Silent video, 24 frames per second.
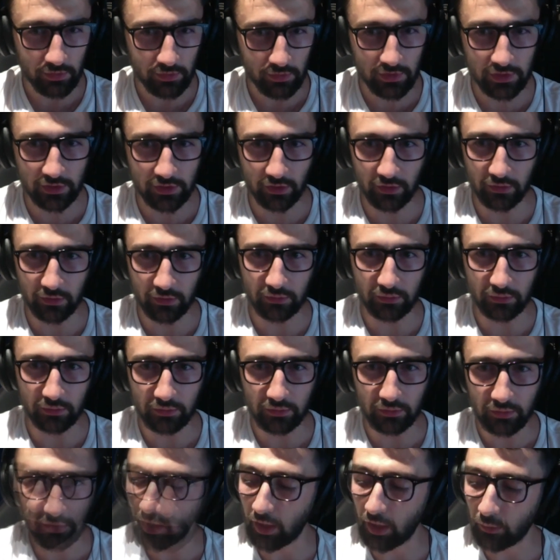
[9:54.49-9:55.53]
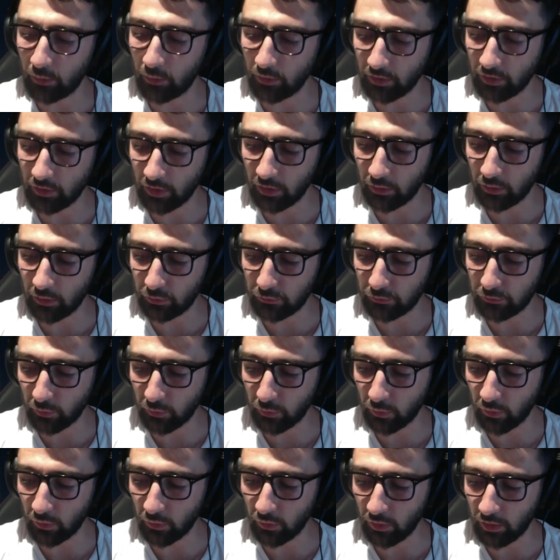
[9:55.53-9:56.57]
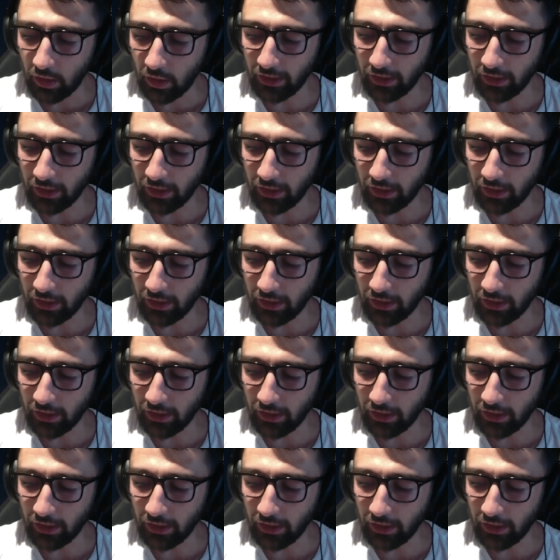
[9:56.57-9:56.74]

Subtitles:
So I would go for,